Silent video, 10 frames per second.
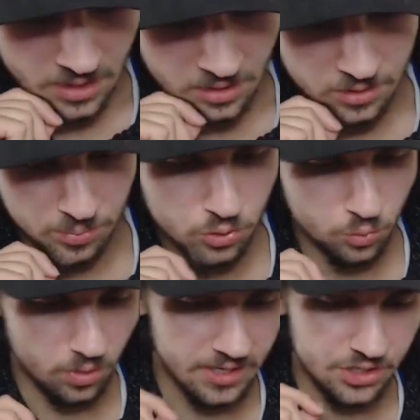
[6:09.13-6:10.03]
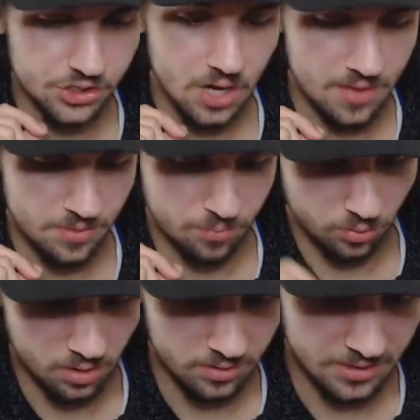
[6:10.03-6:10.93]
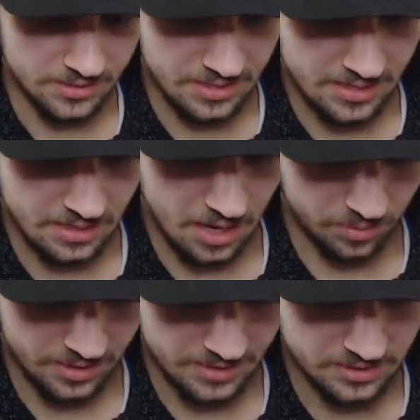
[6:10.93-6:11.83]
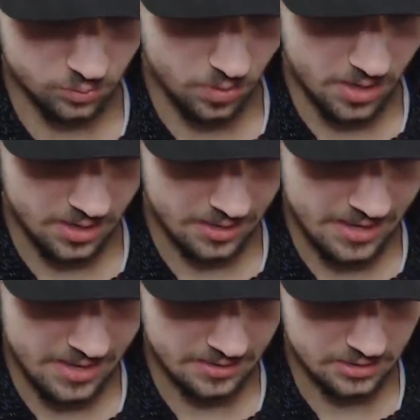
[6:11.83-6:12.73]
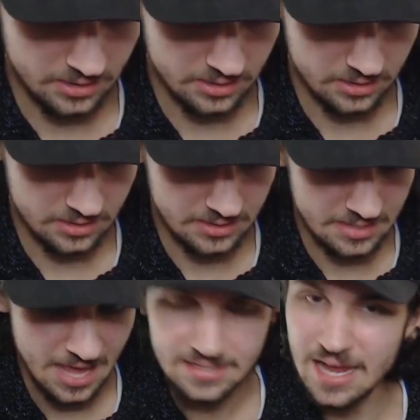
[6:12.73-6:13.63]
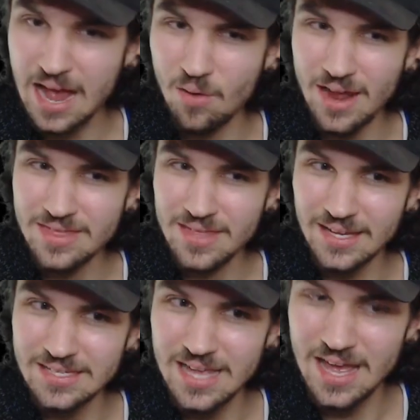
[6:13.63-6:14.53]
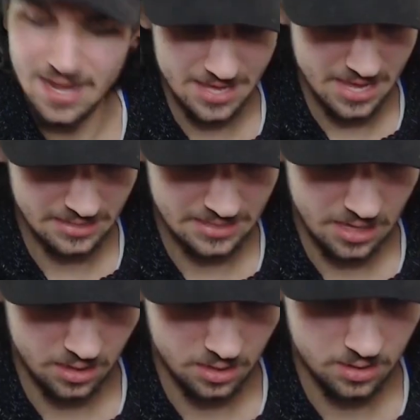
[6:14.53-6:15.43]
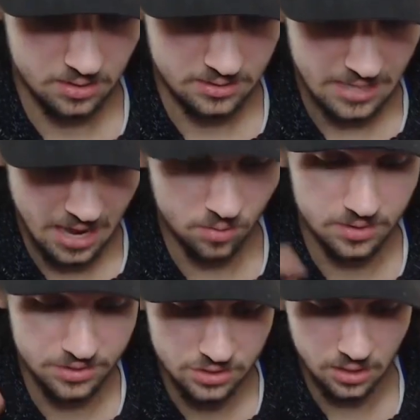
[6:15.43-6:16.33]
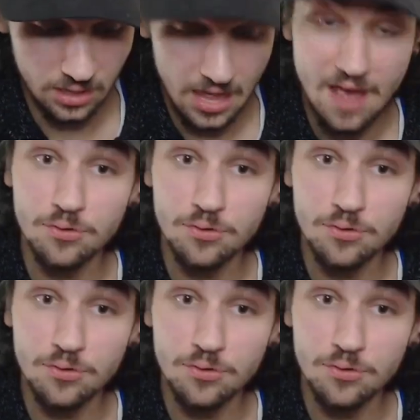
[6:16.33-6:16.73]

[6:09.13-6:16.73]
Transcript: balloon will get a shot. The brawler is going to get a couple hits as well. And that tower, I think, is dead. I can't tell. Tower is still alive,